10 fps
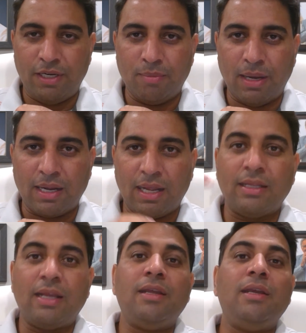feedback, and
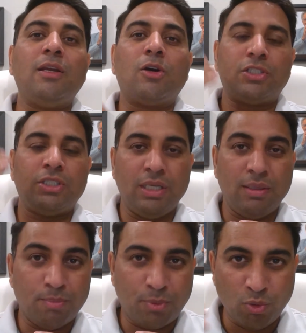then he or she
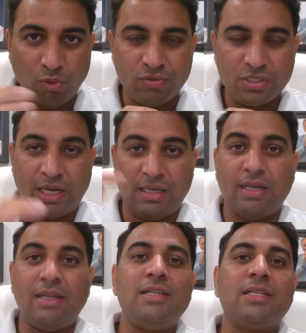improves, and
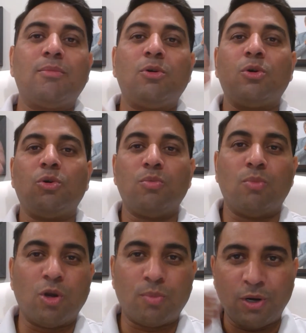then he's able to do
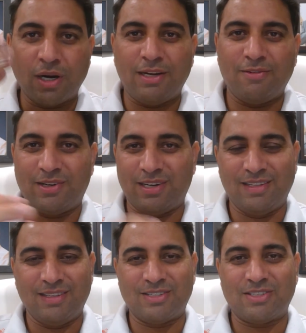more productive work
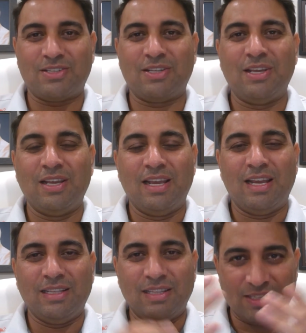in this
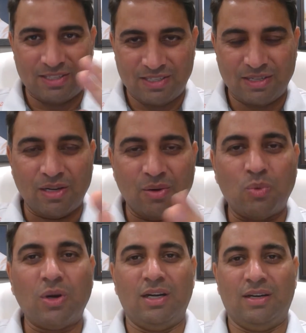
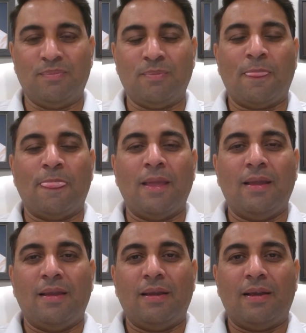world.
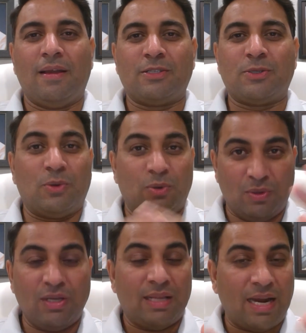
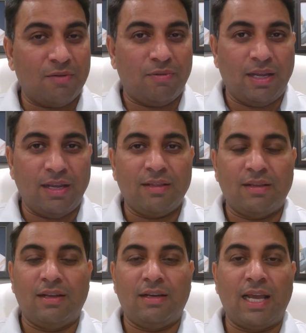So in that way,
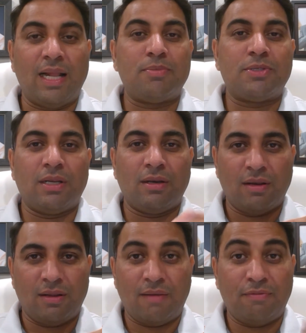it helps
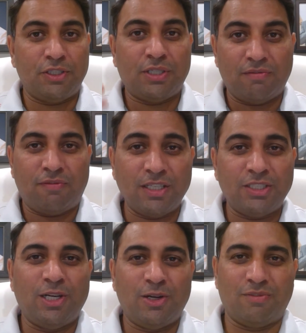in efficient
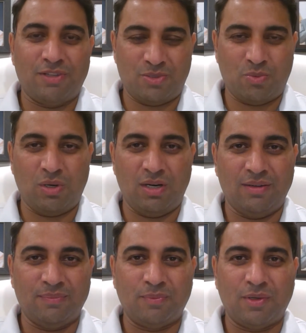functioning of this world,
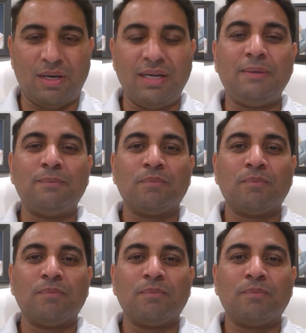right?